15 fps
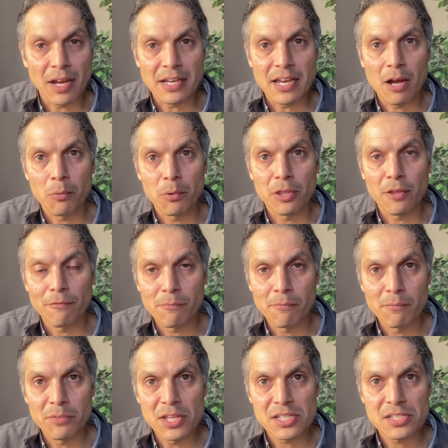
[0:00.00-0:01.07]
now where
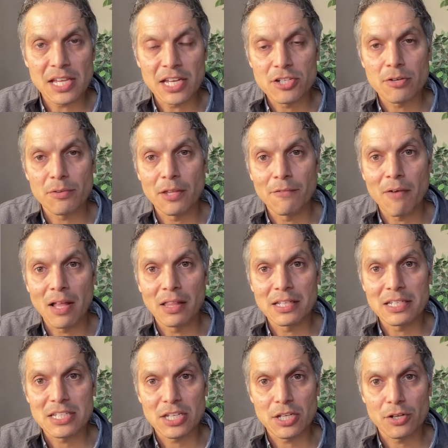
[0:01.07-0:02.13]
the center of the
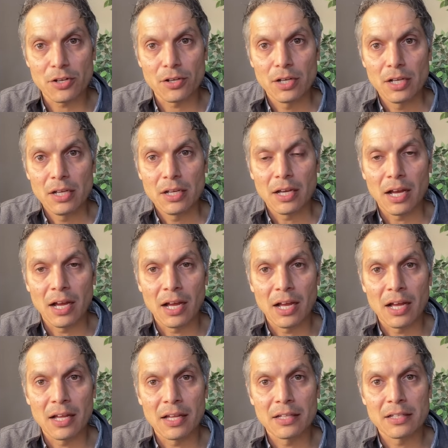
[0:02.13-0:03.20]
volunteer
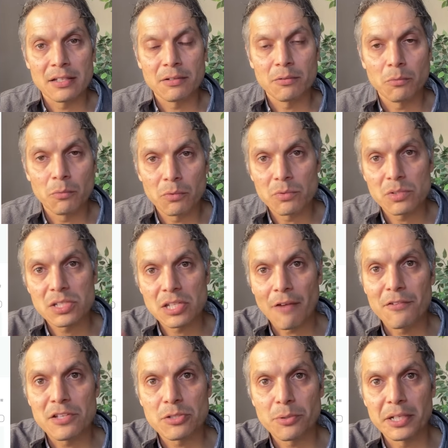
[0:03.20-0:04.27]
stuff
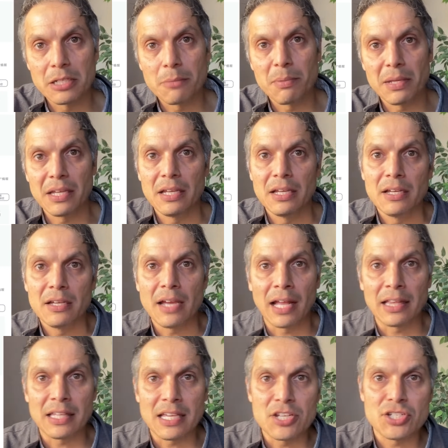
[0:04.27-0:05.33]
is going to be
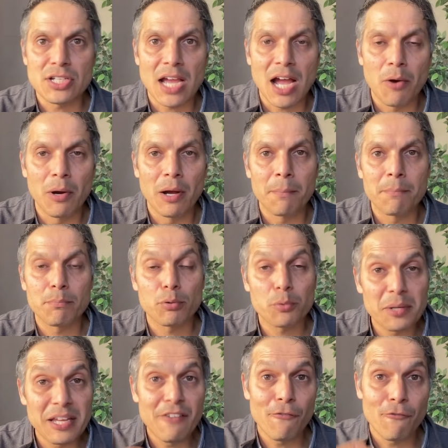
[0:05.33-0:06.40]
at the Ishikawa
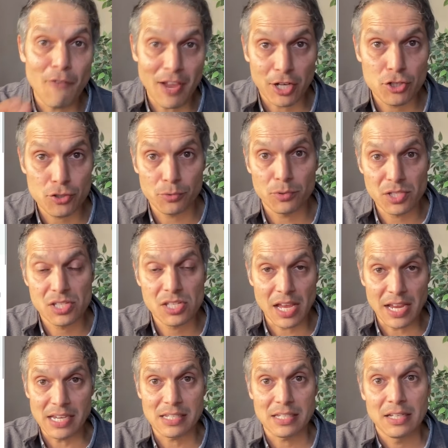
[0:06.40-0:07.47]
prefectural
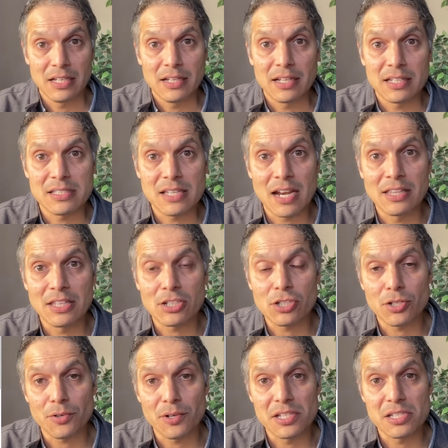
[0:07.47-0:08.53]
site. It's not in the
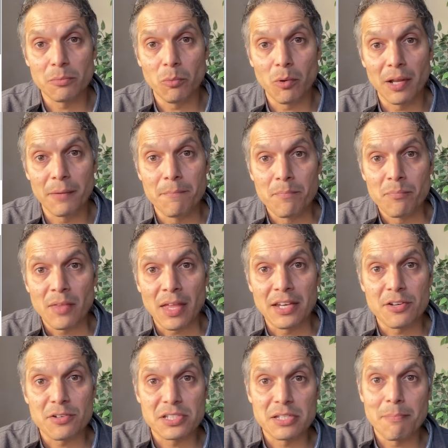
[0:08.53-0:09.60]
tourism one. And
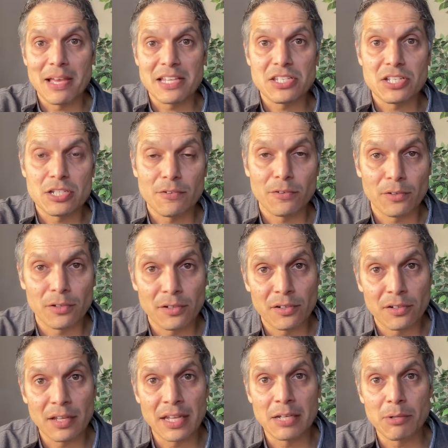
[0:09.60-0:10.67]
here's the message for
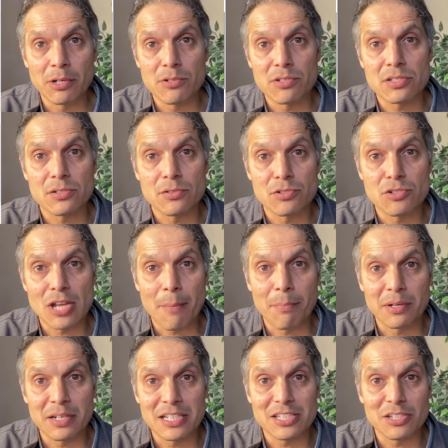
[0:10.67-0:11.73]
anyone who's
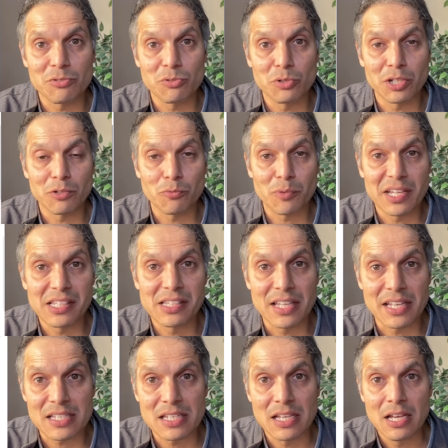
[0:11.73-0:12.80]
Japanese and who can read
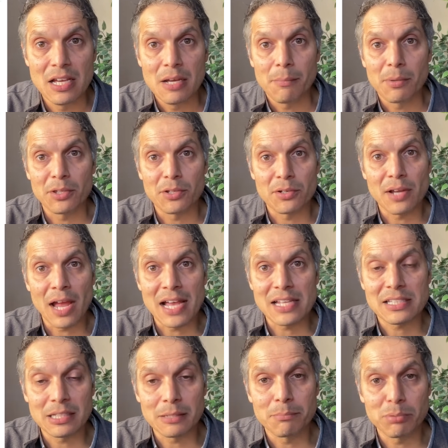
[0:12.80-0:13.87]
this. But they're
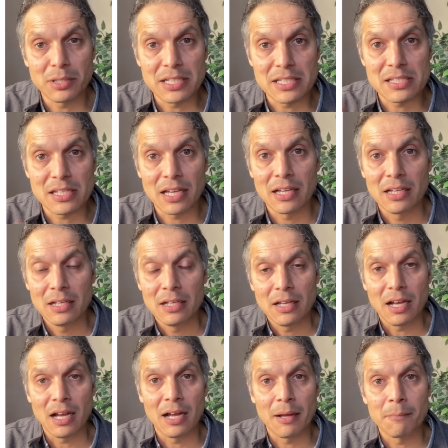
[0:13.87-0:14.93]
asking, please,
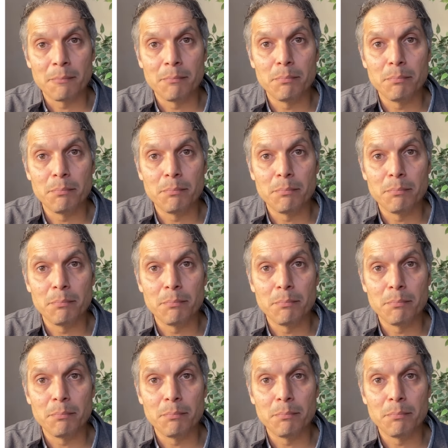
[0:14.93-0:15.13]
the